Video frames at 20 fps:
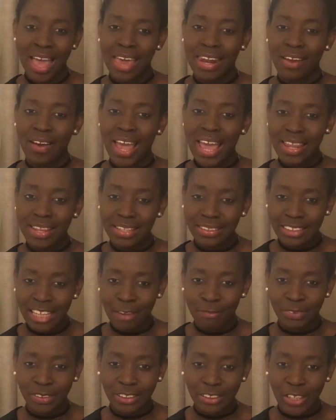Now in this
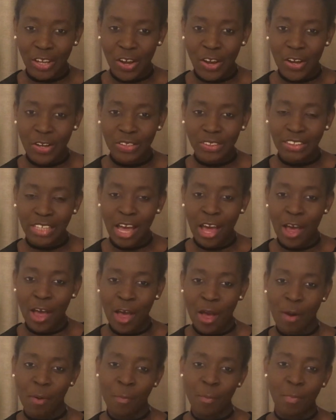episode,
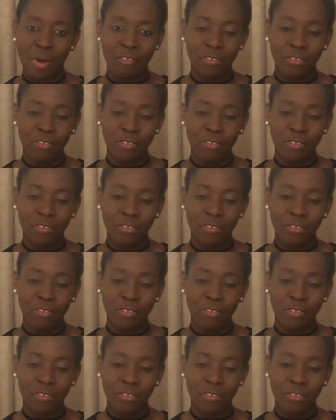um,